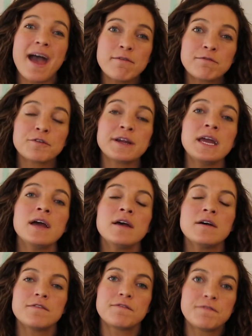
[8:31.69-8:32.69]
every
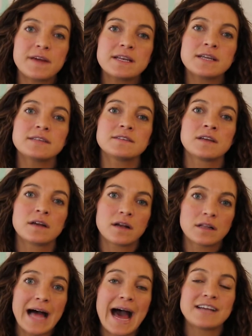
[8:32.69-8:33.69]
fitness
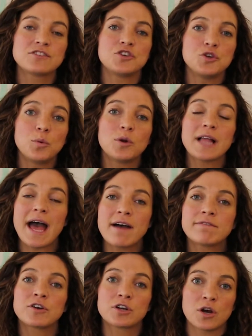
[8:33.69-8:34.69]
class you will
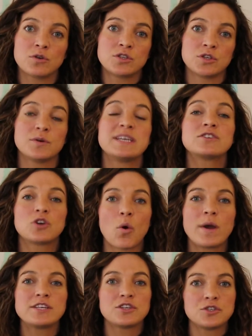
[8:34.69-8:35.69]
ever go to is
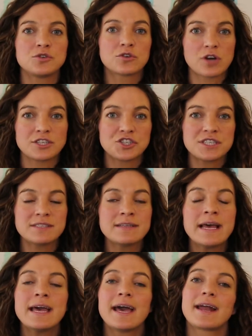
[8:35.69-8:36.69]
going to do crunches,